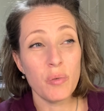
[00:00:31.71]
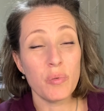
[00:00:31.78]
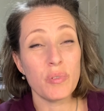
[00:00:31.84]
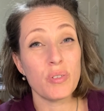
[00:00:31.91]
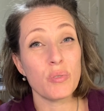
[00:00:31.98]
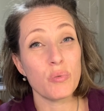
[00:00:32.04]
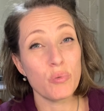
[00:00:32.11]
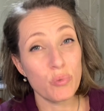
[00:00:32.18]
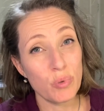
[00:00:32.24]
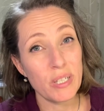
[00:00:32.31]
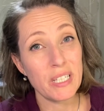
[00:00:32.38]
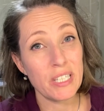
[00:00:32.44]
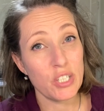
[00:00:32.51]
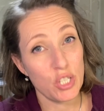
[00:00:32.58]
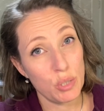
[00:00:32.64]
with
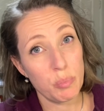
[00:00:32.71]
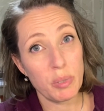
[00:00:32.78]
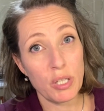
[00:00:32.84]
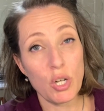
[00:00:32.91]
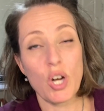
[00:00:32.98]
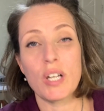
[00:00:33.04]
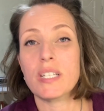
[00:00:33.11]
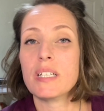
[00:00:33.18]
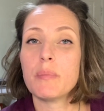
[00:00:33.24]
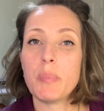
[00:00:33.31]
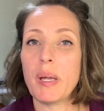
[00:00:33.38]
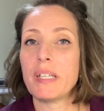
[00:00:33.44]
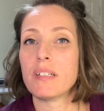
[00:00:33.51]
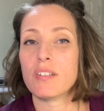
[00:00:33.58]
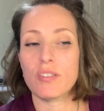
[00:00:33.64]
really cheap and nasty
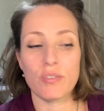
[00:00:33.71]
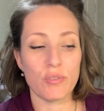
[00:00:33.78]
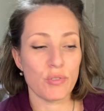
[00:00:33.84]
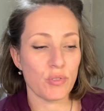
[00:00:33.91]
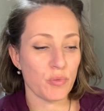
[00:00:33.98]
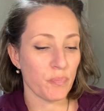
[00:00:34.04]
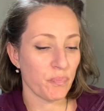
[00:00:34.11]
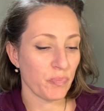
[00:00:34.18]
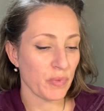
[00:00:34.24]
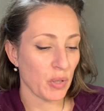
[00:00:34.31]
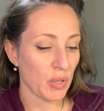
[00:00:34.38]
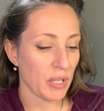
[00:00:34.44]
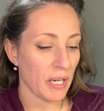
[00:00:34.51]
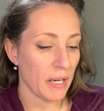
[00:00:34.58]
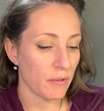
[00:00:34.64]
pencils.
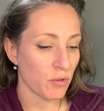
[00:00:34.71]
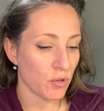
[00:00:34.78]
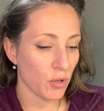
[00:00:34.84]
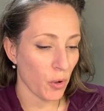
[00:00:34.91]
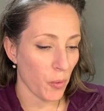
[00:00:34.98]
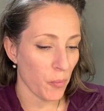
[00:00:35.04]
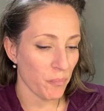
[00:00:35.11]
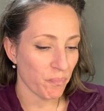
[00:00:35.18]
Okay, so